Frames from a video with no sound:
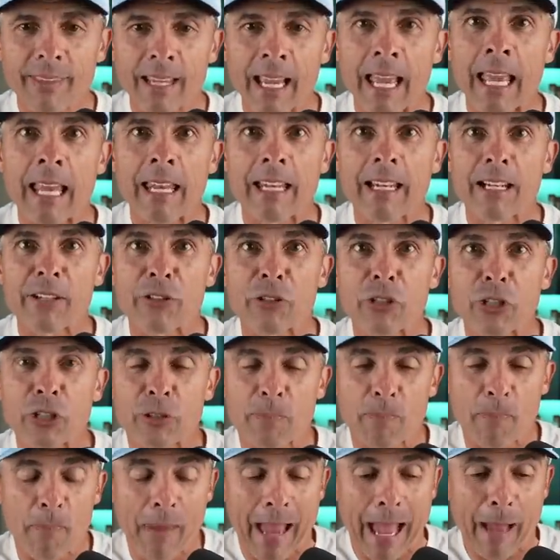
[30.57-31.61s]
and just
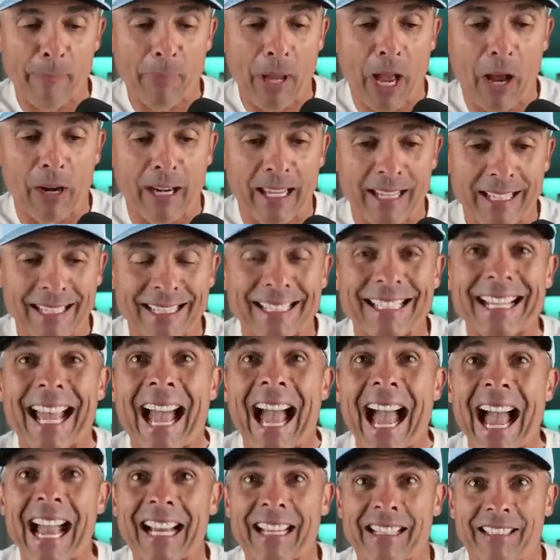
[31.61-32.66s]
map out
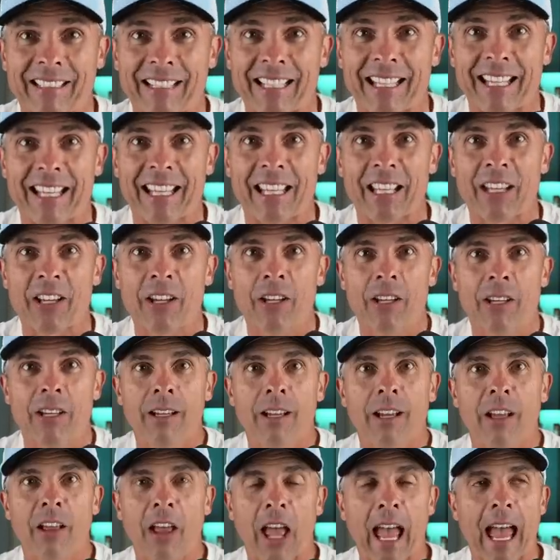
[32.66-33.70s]
exactly
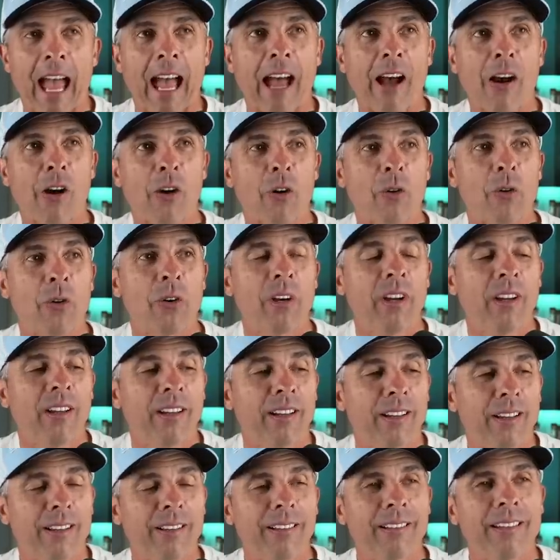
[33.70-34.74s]
how,
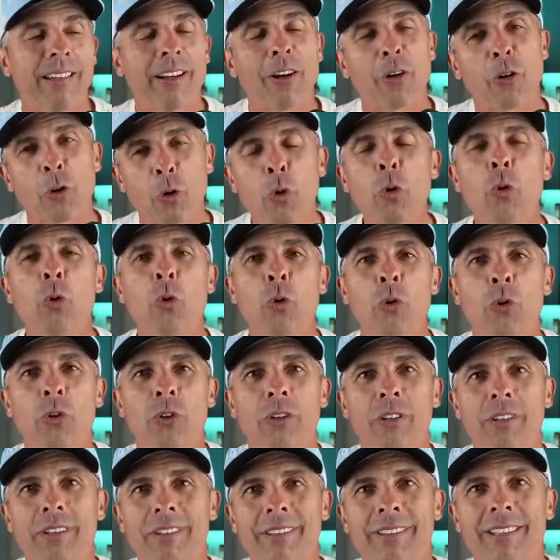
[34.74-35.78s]
you know,
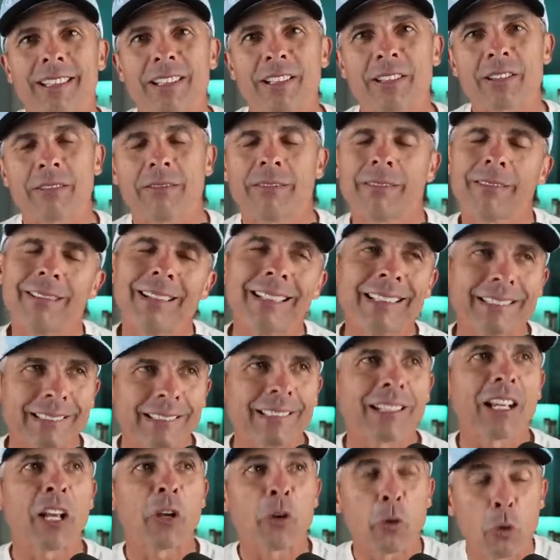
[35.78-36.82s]
cool this,
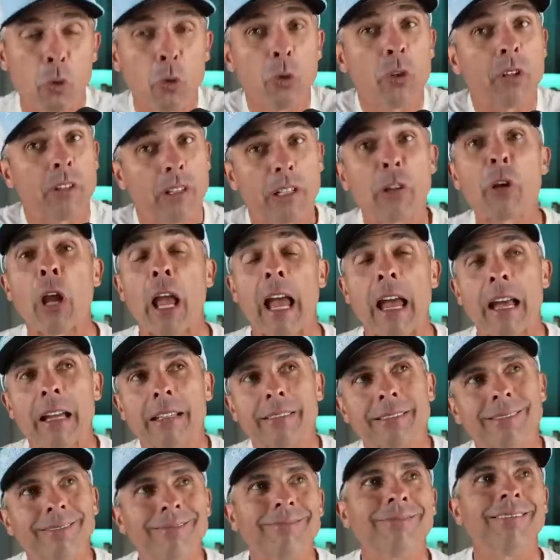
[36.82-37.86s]
cool,
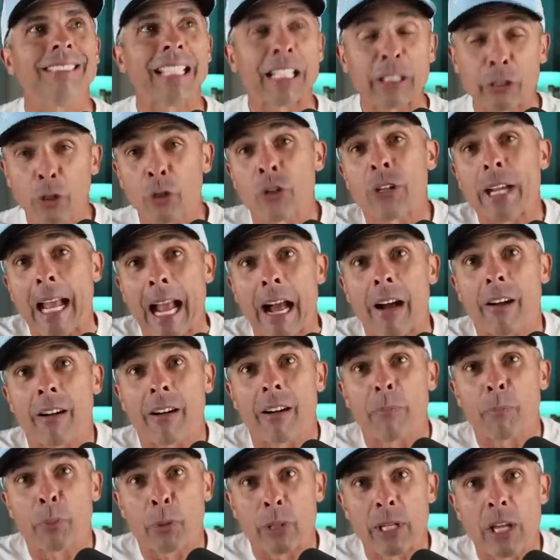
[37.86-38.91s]
it turned
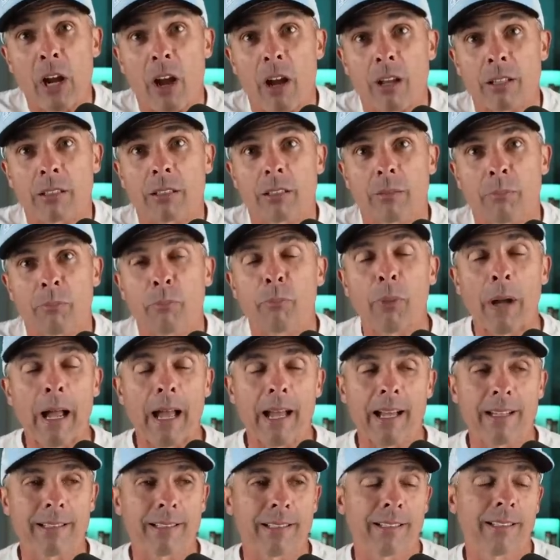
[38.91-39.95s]
out pretty awesome,
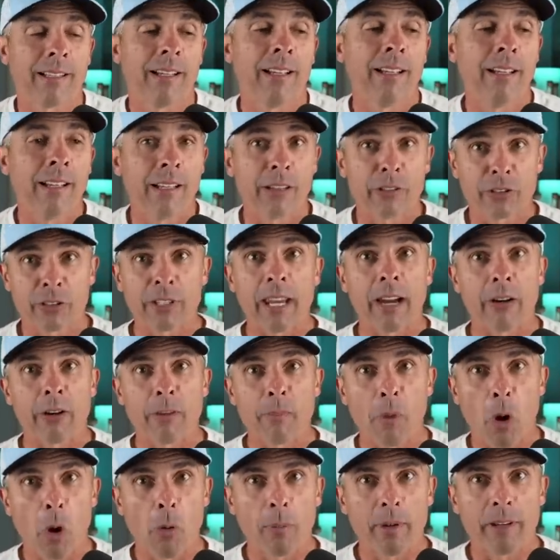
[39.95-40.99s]
but scary
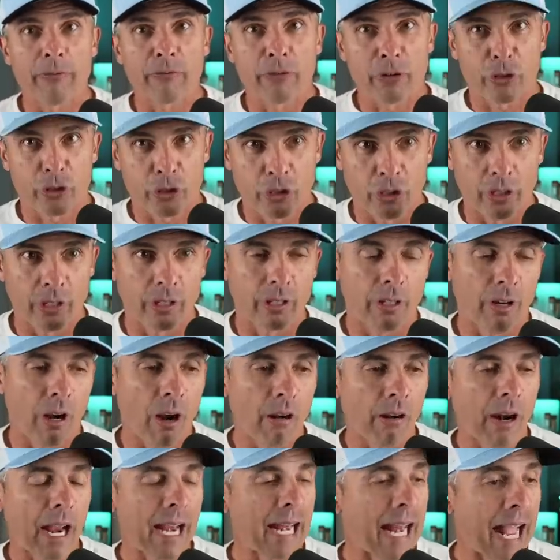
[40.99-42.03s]
moment for sure.
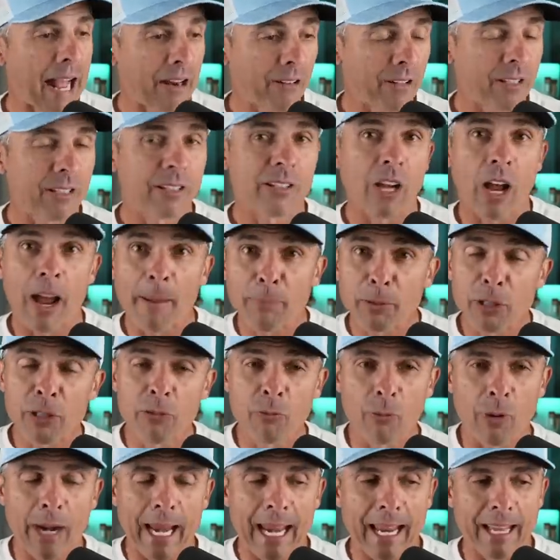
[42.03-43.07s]
All right, out at
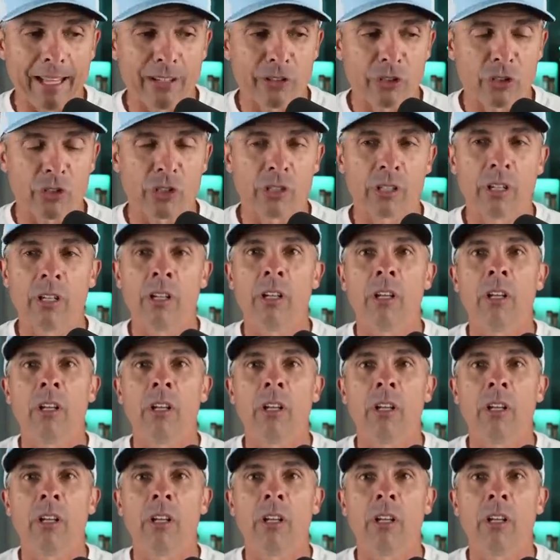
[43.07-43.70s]
Dobson Ranch,